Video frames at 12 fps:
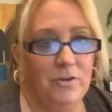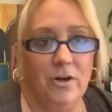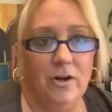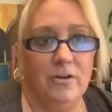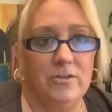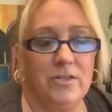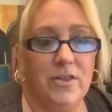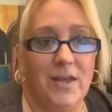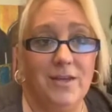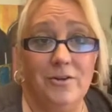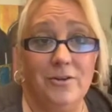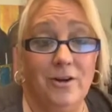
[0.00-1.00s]
you cards.
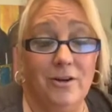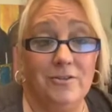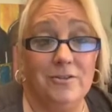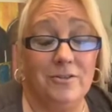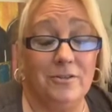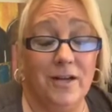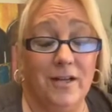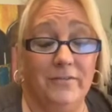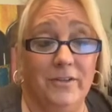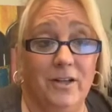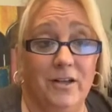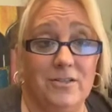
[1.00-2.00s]
Thank you cards are kind
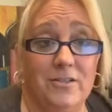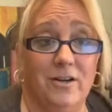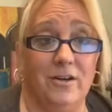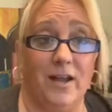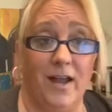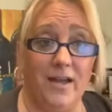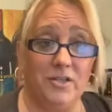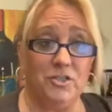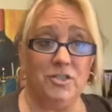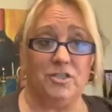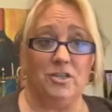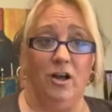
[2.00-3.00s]
of a lost art. I
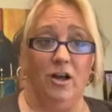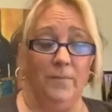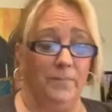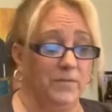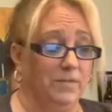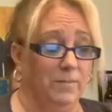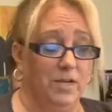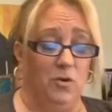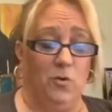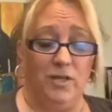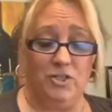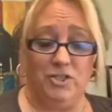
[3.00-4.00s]
actually saw somebody
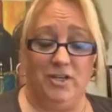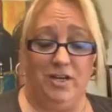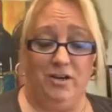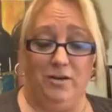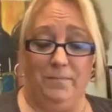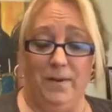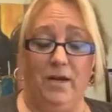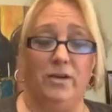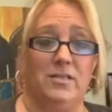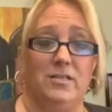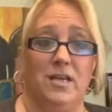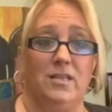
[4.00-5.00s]
questioning on a
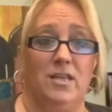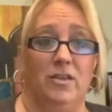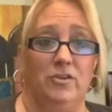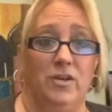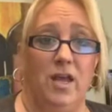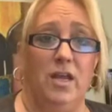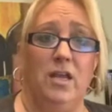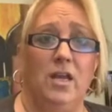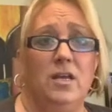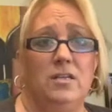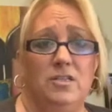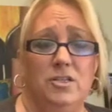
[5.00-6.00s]
parent site the other day.
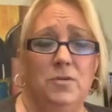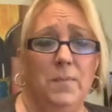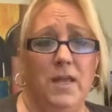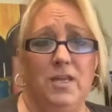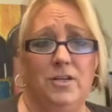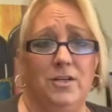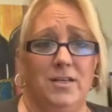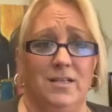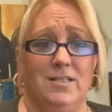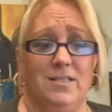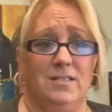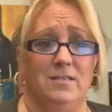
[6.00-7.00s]
Do you make your
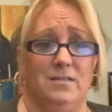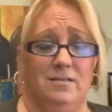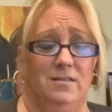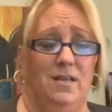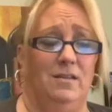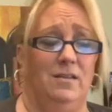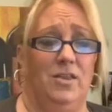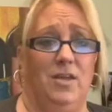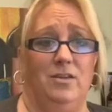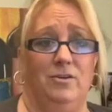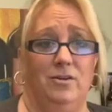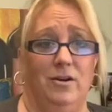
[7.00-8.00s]
kids send
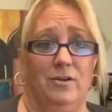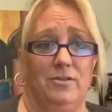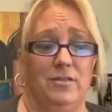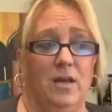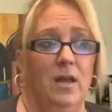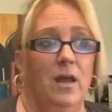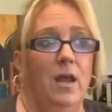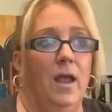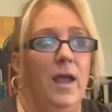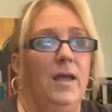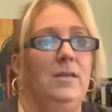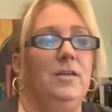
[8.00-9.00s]
thank you cards?
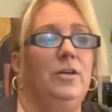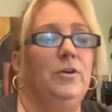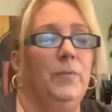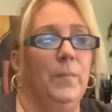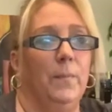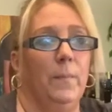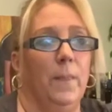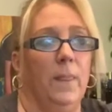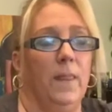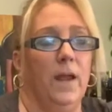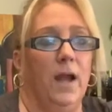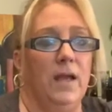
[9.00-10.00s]
And you know,
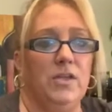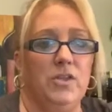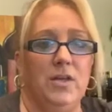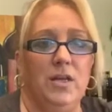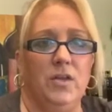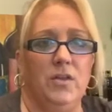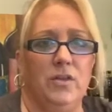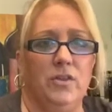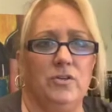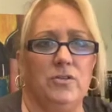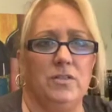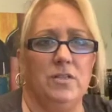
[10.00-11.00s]
I think that
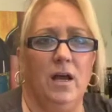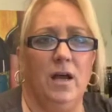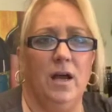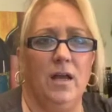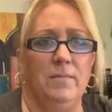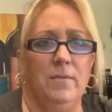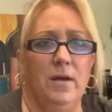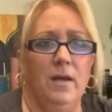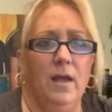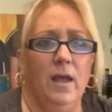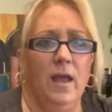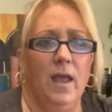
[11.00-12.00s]
there's a time
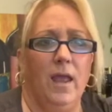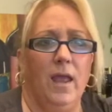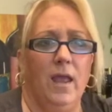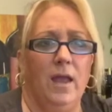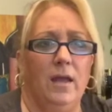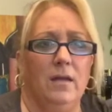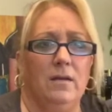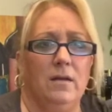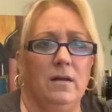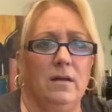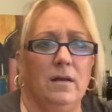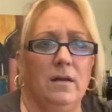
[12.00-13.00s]
and